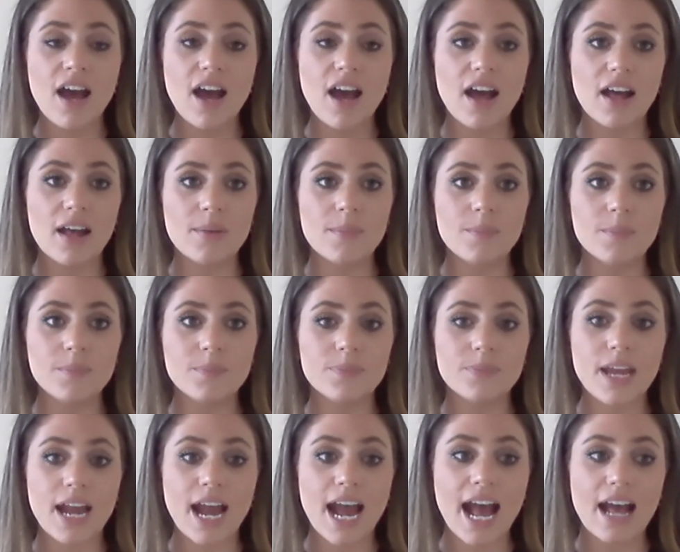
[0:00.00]

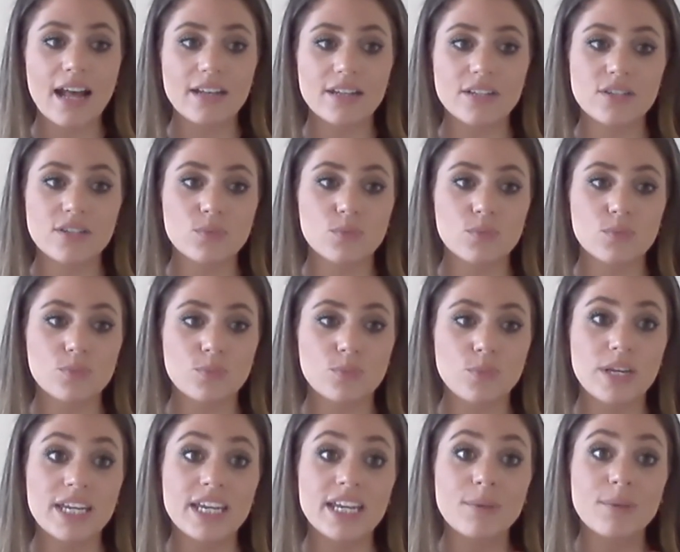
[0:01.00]
and
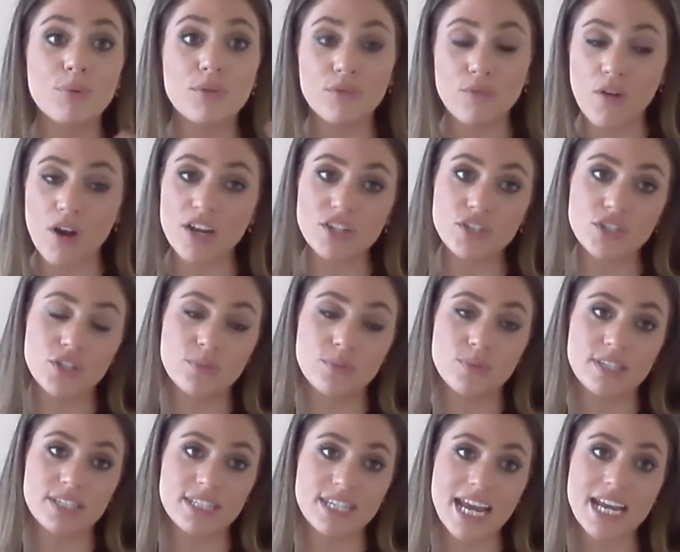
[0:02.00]
we can provide you
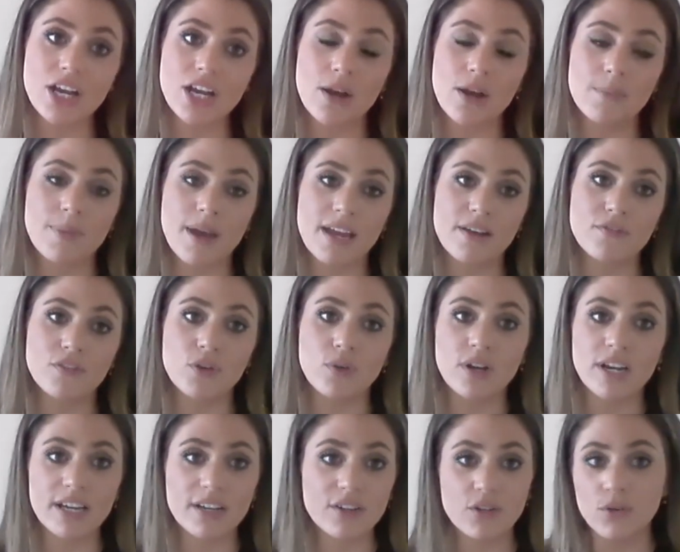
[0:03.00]
with a take-home pay for
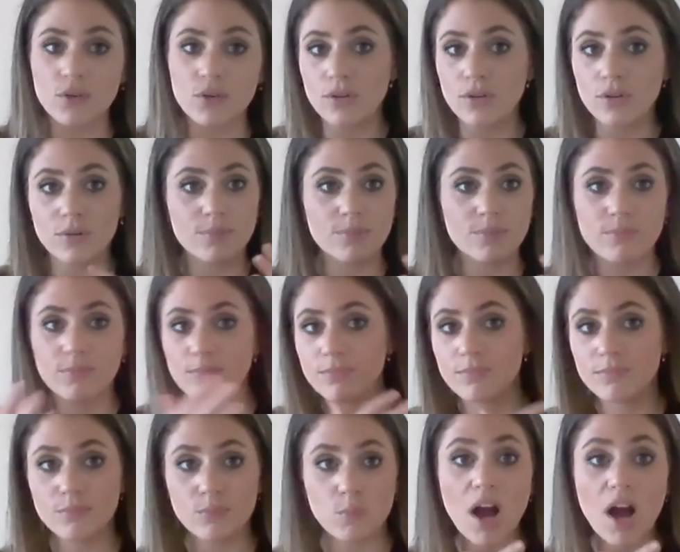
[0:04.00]
your
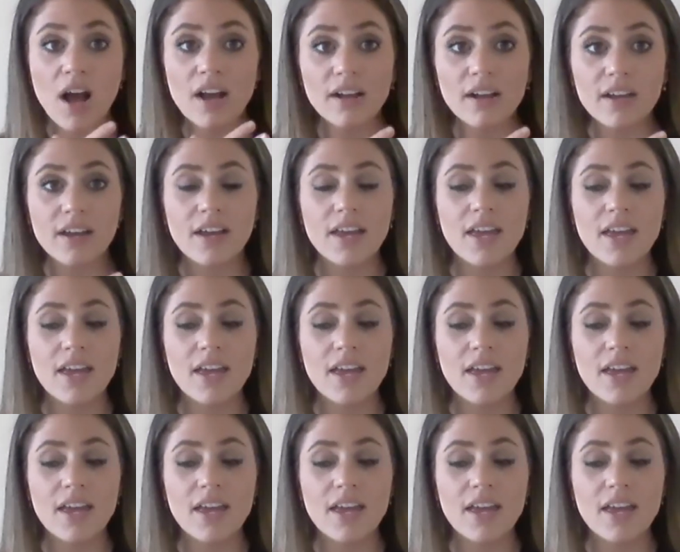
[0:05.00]
work.